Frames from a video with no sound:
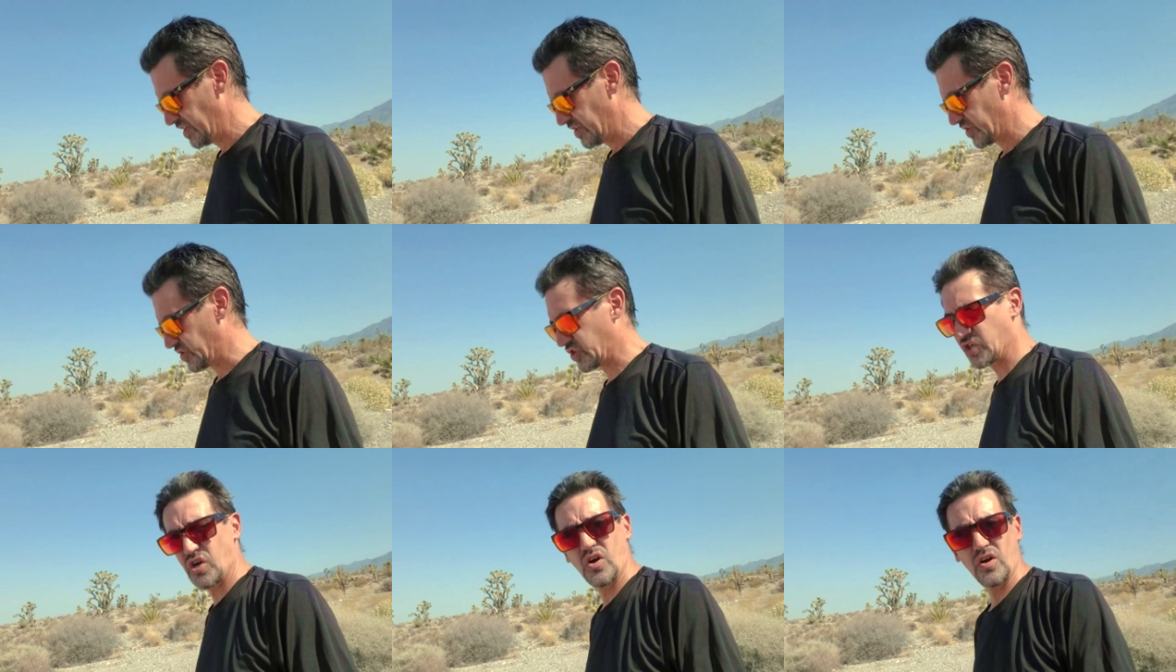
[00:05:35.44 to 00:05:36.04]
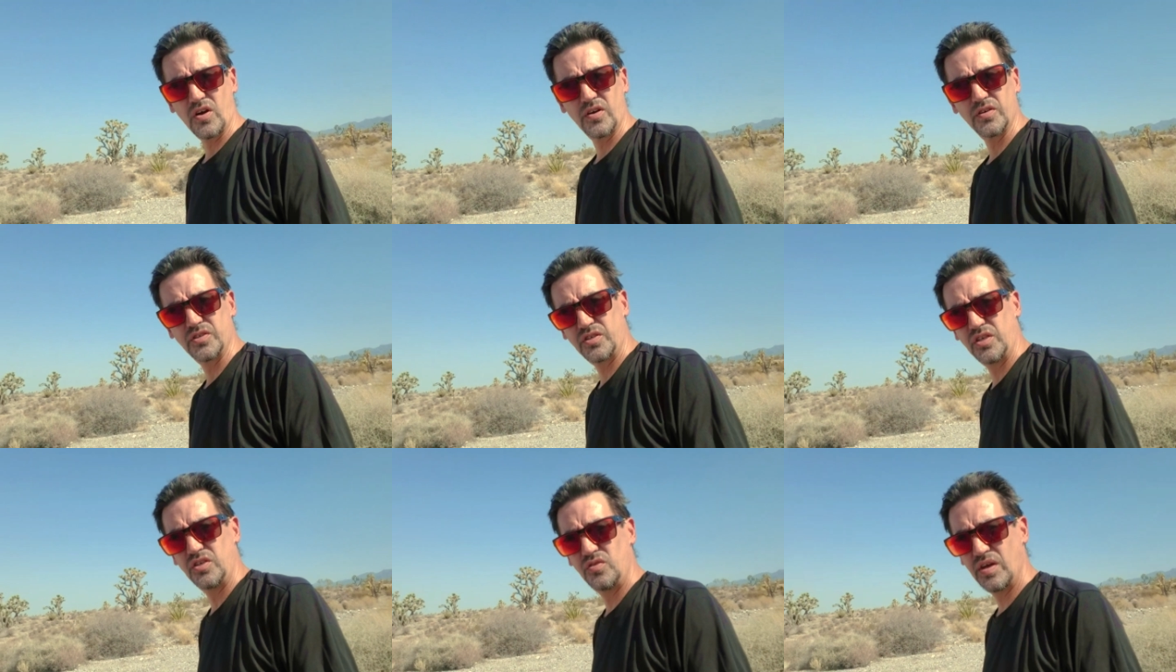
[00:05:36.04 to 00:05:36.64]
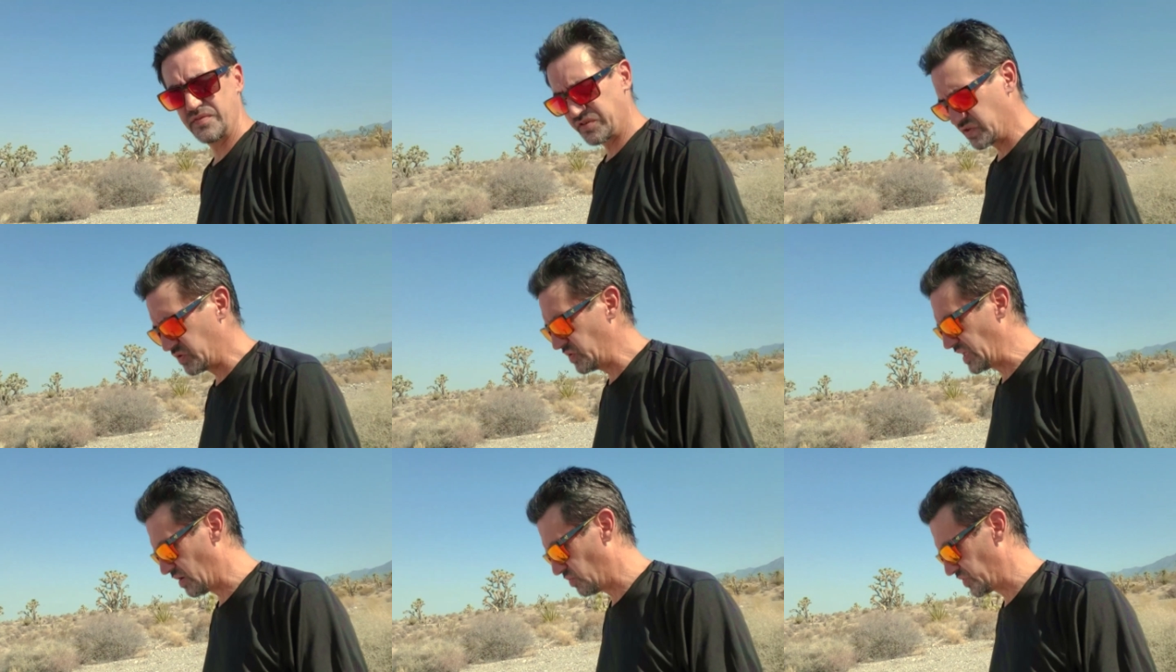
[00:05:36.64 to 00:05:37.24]
charge. And you have to
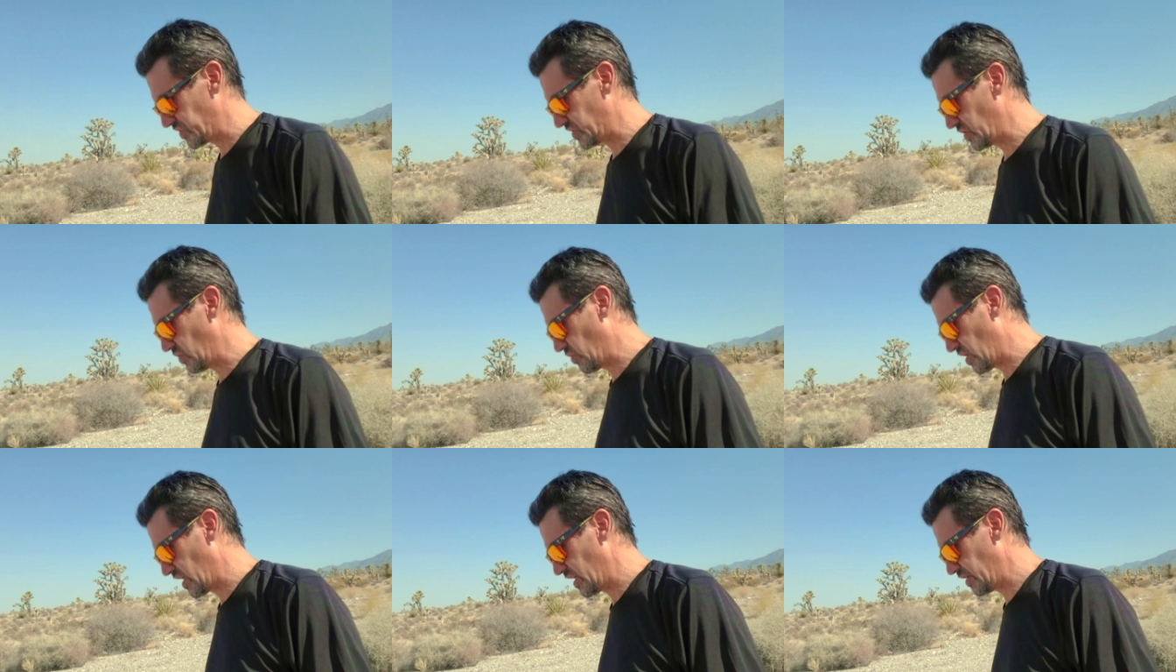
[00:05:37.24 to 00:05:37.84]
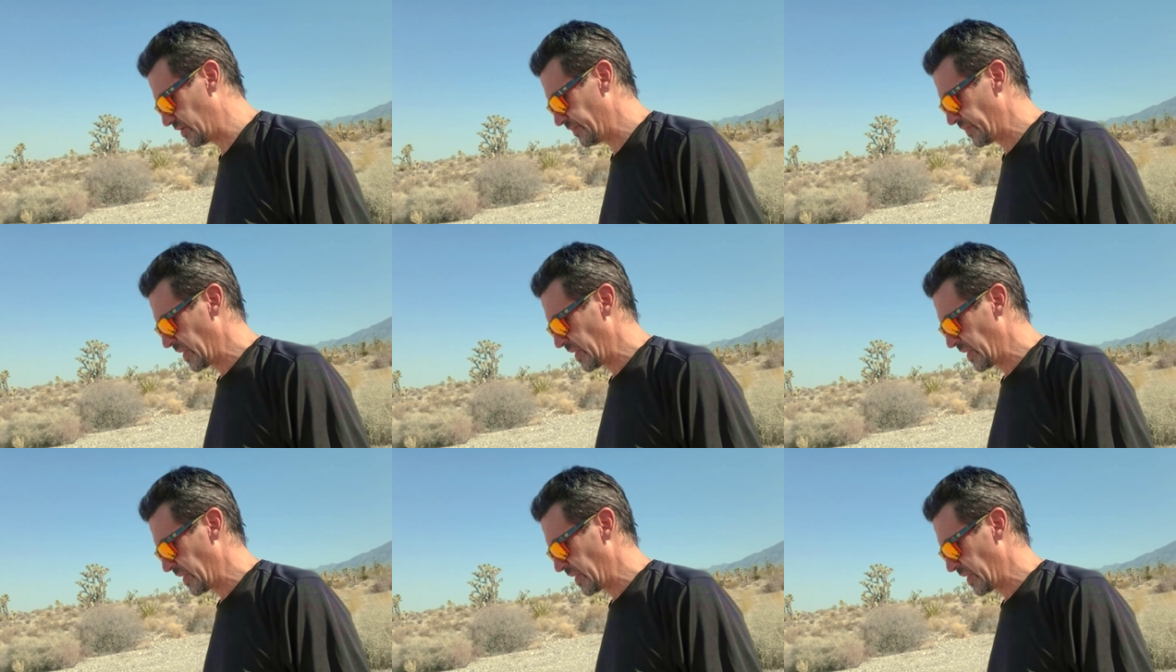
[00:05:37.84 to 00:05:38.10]
do that once in a while.